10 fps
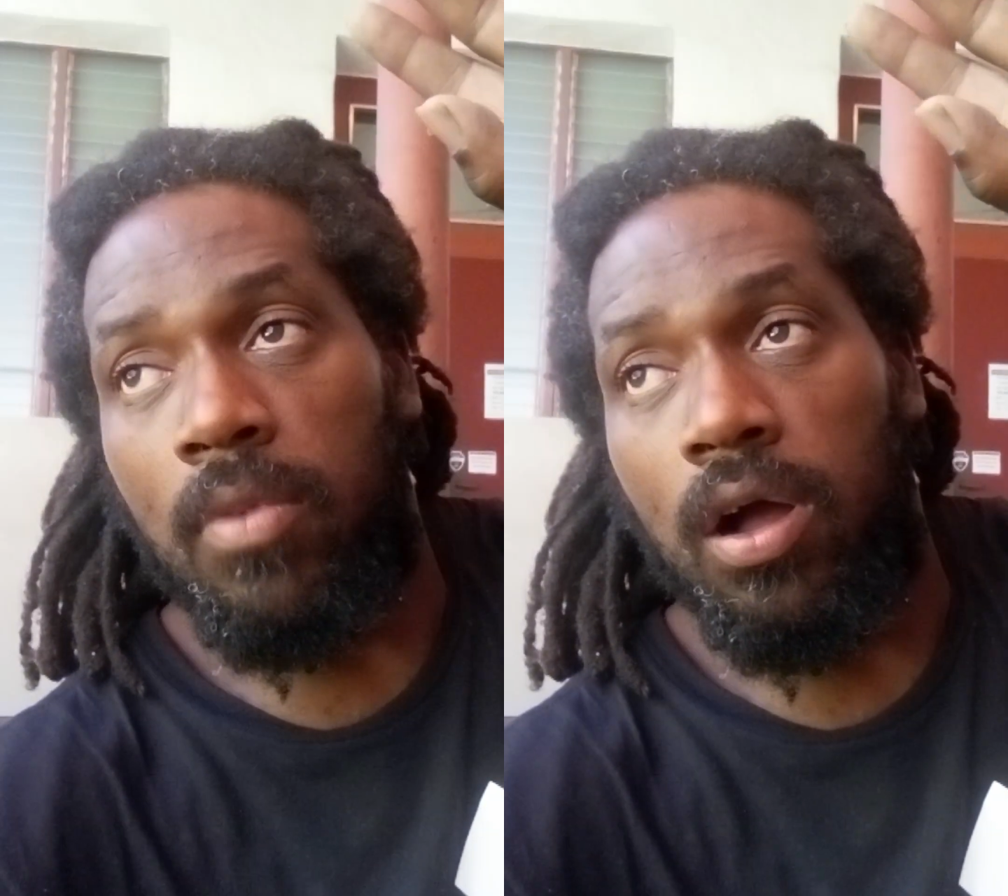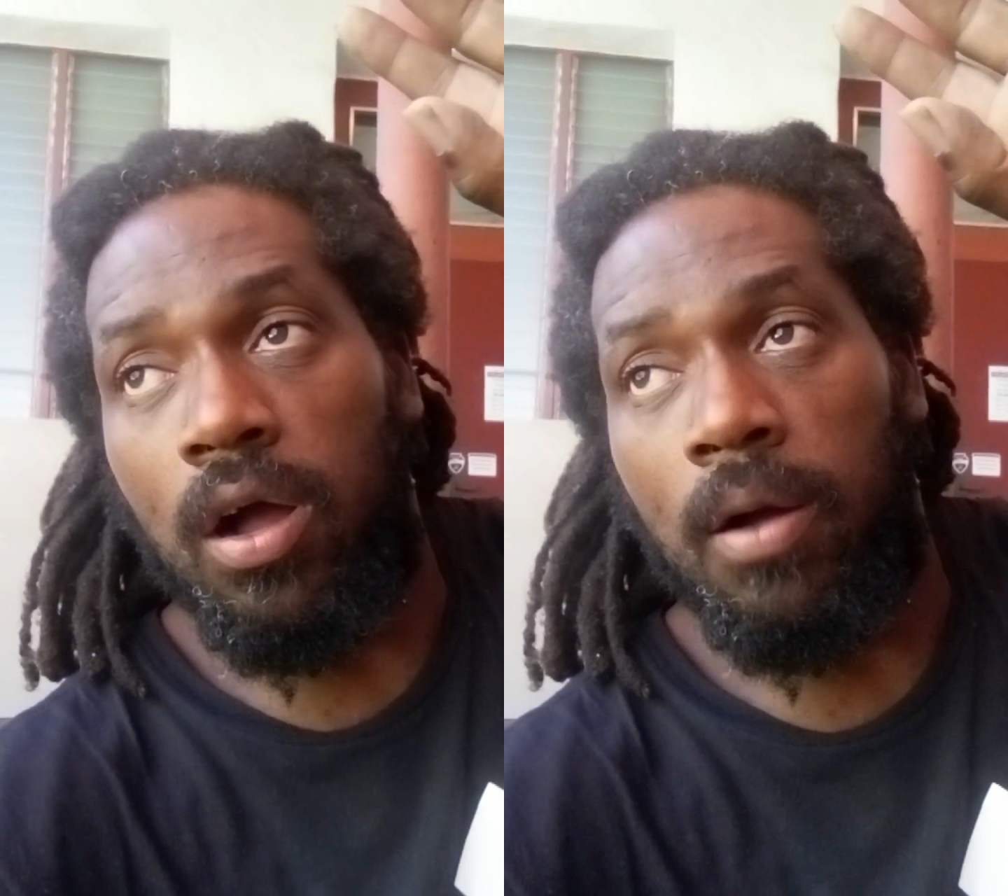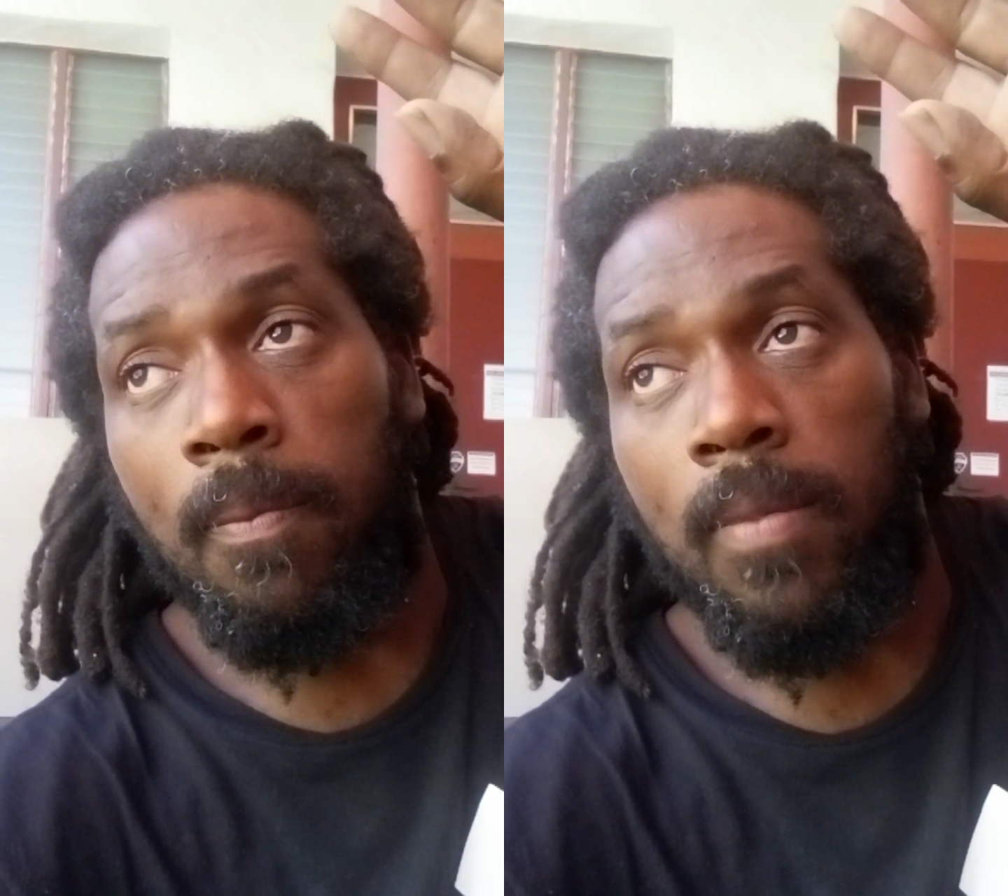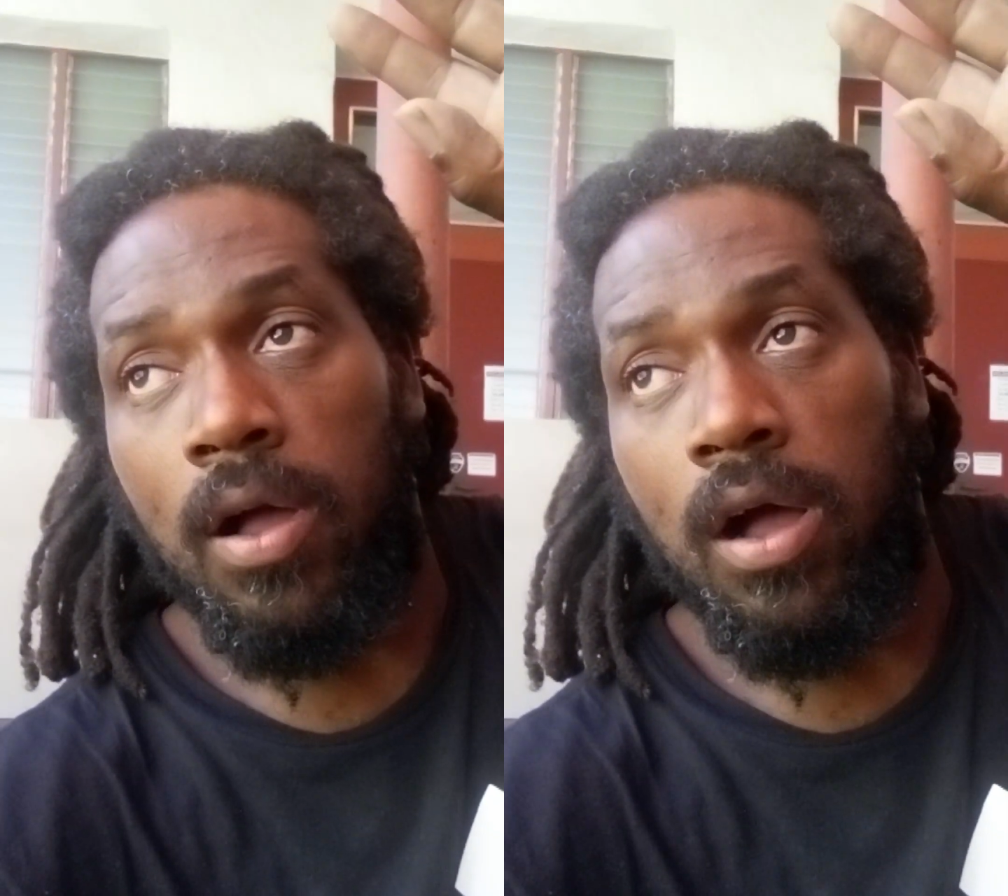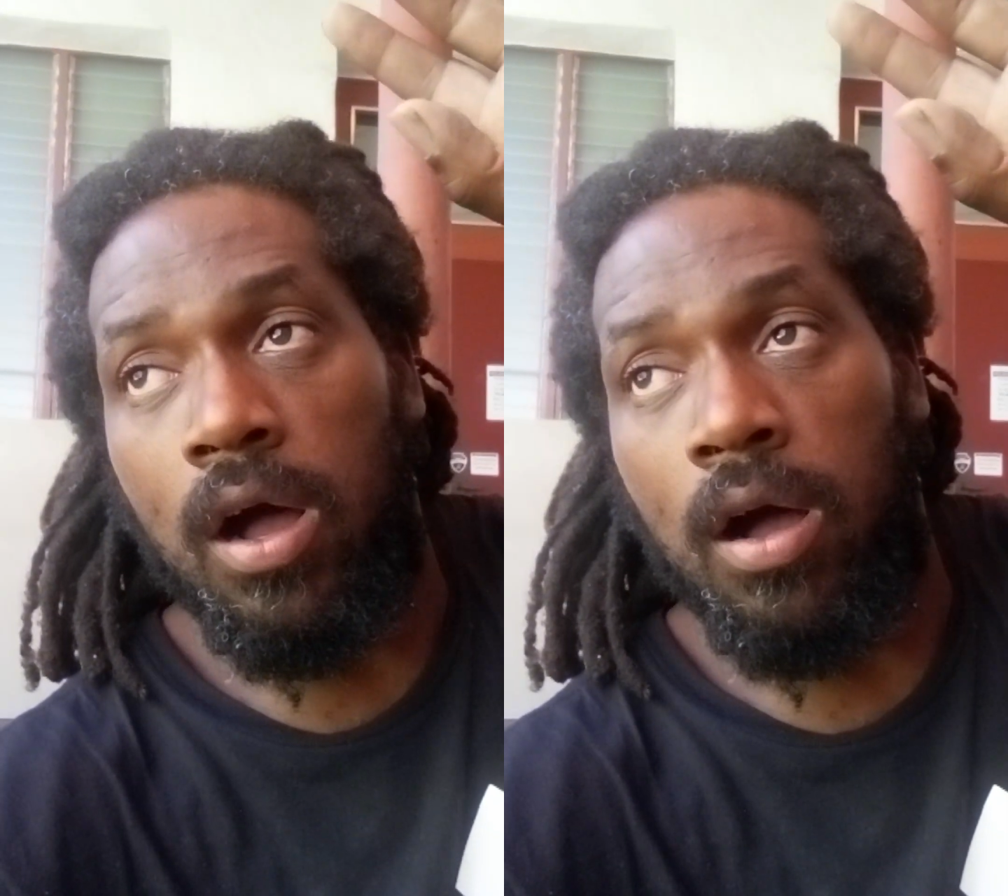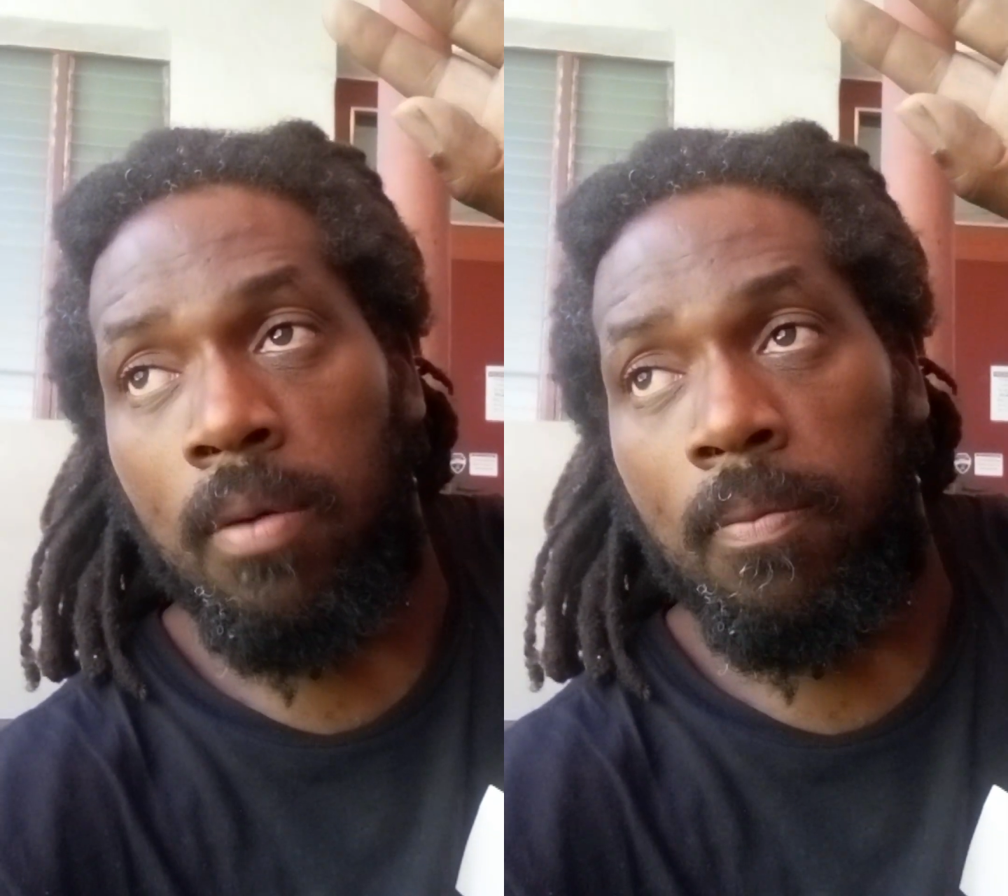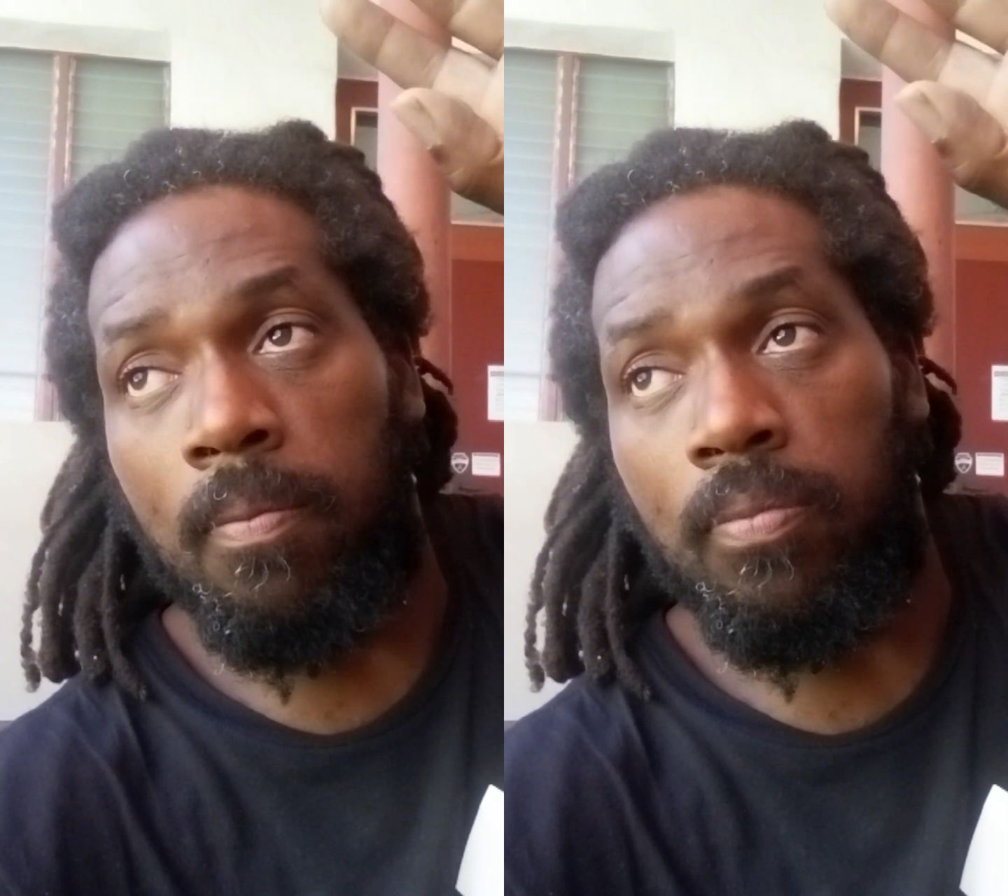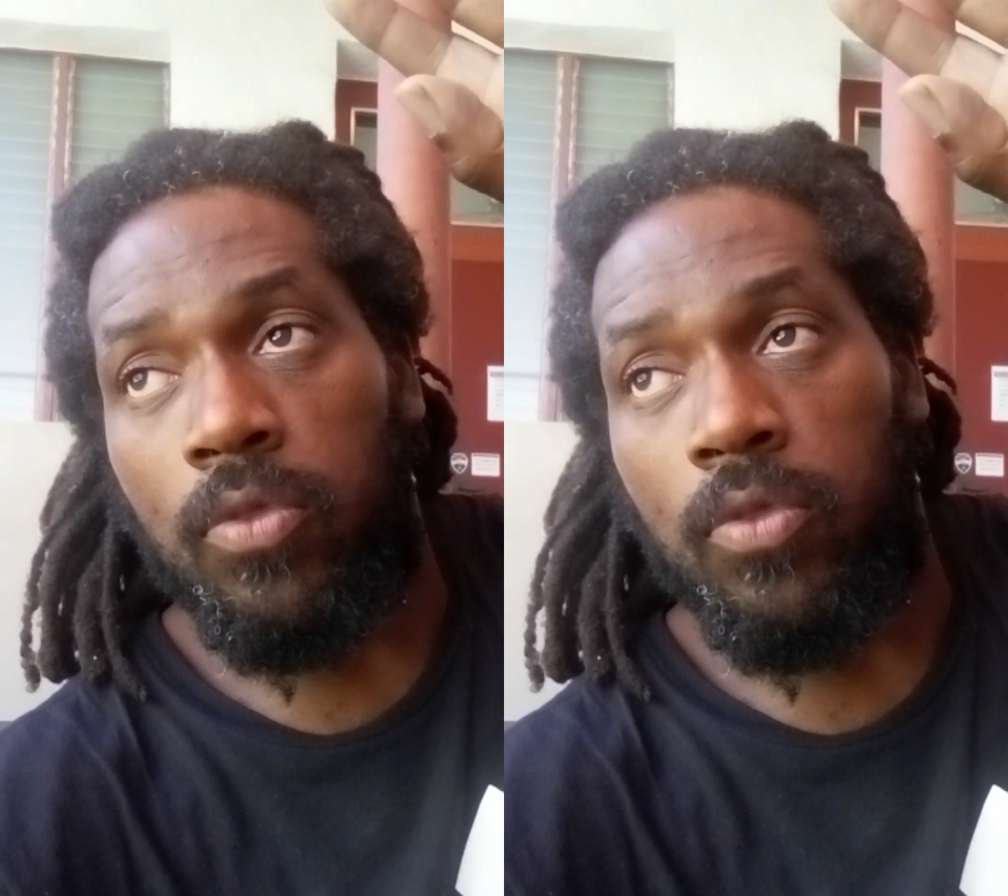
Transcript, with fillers: um, um,